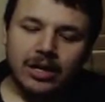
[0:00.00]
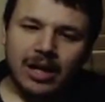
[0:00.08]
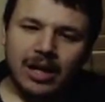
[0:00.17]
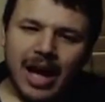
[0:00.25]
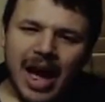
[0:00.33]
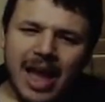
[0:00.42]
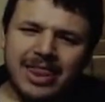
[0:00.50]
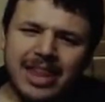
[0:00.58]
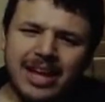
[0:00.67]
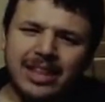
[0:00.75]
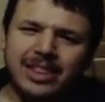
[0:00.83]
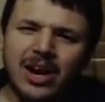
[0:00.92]
I
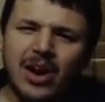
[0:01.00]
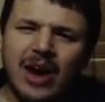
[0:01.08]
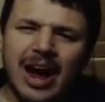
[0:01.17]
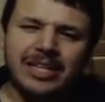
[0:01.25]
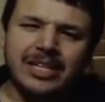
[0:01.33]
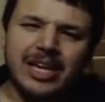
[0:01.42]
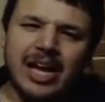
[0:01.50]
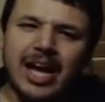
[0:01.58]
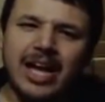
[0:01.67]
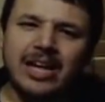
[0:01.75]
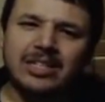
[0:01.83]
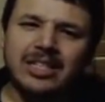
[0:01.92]
think their idea
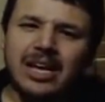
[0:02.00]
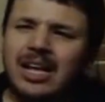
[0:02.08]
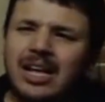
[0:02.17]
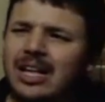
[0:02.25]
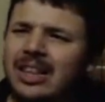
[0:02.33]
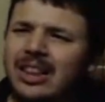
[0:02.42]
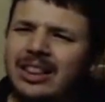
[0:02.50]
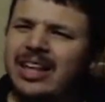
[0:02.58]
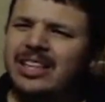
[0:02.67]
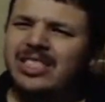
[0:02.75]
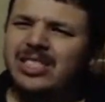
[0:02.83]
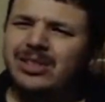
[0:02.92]
is,
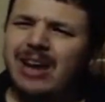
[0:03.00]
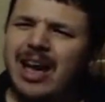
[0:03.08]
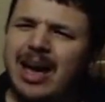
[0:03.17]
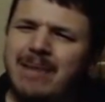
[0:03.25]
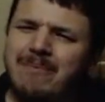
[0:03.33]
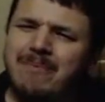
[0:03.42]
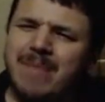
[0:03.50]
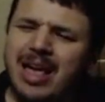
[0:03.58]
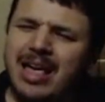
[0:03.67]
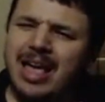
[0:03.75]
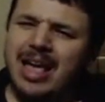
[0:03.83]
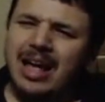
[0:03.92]
let's try
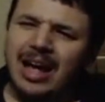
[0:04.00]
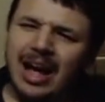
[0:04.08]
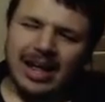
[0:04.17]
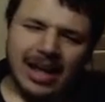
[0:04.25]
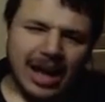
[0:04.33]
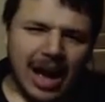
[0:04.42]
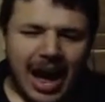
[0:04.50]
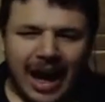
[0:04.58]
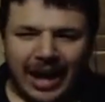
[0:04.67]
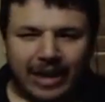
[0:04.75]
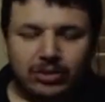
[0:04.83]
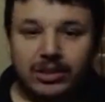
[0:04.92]
making a
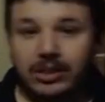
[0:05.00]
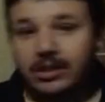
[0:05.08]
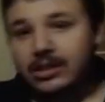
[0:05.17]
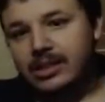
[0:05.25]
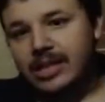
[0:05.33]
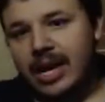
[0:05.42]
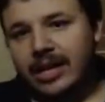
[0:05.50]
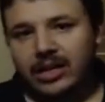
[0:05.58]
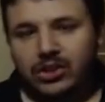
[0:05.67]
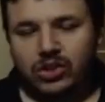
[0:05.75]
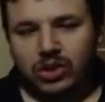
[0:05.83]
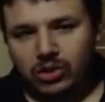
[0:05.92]
House and
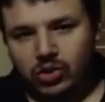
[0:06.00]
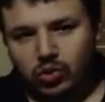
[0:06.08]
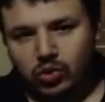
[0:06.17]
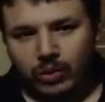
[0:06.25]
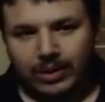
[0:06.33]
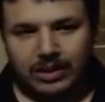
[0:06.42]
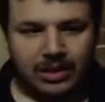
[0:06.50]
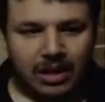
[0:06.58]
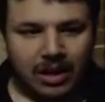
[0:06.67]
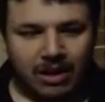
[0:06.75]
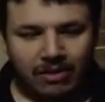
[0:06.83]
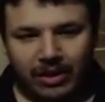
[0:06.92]
Senate sort
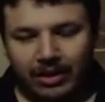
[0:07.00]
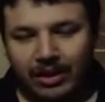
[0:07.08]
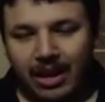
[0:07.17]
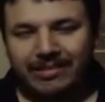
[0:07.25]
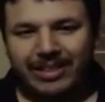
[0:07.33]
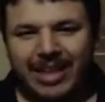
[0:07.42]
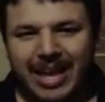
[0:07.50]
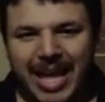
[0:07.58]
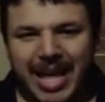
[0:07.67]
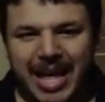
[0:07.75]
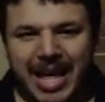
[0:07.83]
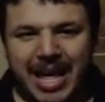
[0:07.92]
of leveling.
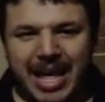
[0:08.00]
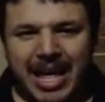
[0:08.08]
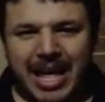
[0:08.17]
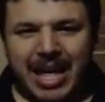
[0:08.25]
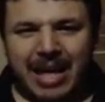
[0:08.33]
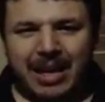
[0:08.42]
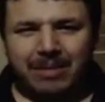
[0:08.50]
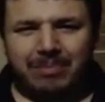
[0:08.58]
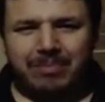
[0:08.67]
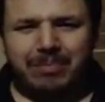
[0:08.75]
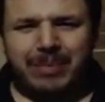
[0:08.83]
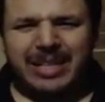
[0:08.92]

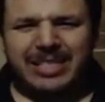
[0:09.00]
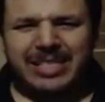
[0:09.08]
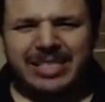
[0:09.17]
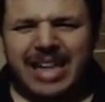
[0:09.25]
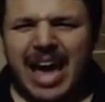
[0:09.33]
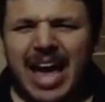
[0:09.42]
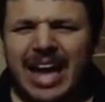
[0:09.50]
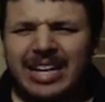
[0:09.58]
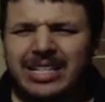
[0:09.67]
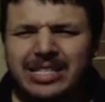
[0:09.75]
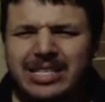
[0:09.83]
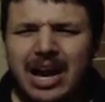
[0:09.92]
But that
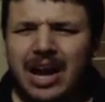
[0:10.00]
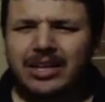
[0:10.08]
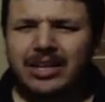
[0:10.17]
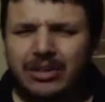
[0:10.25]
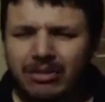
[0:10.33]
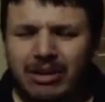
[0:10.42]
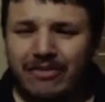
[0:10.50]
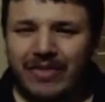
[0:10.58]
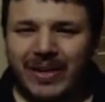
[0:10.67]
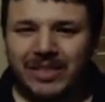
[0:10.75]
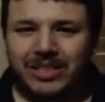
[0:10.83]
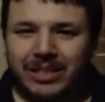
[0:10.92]
is not
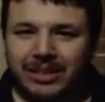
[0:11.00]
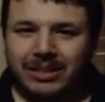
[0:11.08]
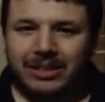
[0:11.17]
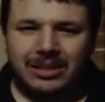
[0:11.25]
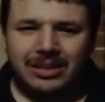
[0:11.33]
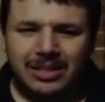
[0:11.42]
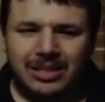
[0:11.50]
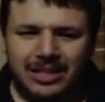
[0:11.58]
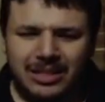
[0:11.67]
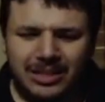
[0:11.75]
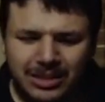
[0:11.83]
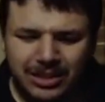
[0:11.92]
Eurovision.
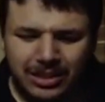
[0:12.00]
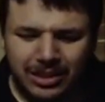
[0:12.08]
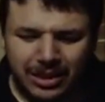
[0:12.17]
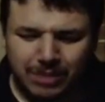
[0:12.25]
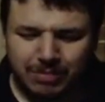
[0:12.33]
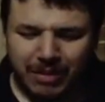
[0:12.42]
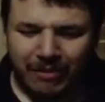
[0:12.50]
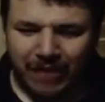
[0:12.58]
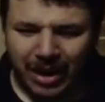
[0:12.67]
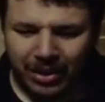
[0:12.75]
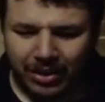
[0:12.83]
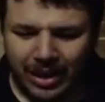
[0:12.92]
This is just
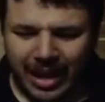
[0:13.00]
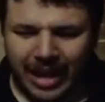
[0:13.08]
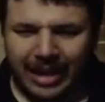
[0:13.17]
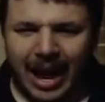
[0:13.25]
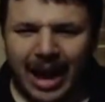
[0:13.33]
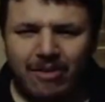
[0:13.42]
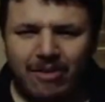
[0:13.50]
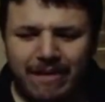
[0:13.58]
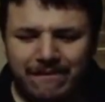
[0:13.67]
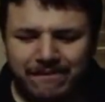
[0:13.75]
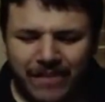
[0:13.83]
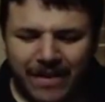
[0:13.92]
befuddling. And I
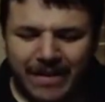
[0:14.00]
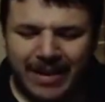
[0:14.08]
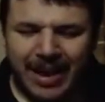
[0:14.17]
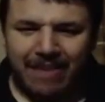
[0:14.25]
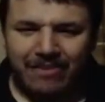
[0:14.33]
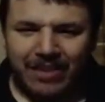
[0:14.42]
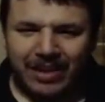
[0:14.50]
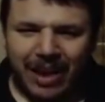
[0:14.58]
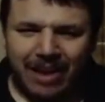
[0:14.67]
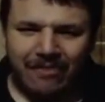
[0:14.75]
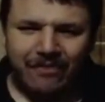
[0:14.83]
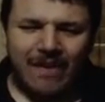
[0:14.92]
would forgive it
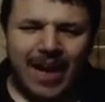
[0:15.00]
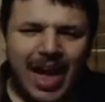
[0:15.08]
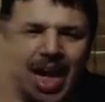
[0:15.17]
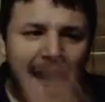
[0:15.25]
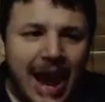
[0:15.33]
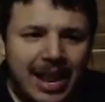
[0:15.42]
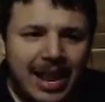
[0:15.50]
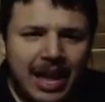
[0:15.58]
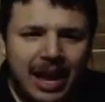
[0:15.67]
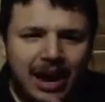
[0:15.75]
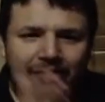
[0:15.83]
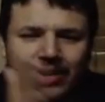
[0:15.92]
if
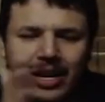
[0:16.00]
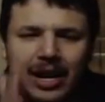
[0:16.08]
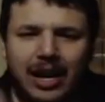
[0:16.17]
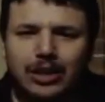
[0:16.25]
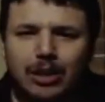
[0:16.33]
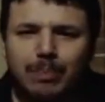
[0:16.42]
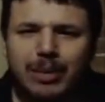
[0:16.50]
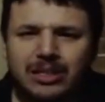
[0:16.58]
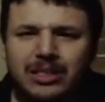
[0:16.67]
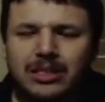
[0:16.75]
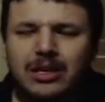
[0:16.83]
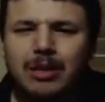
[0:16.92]
any of the other
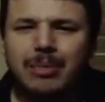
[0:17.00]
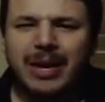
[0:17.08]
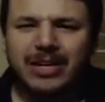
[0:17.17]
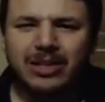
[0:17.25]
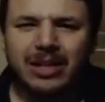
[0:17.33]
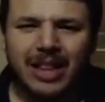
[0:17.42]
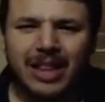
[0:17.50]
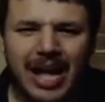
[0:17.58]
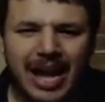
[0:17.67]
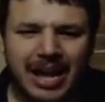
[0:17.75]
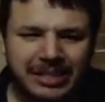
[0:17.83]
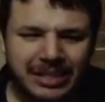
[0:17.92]
pieces of the puzzle
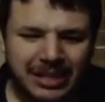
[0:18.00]
aligned.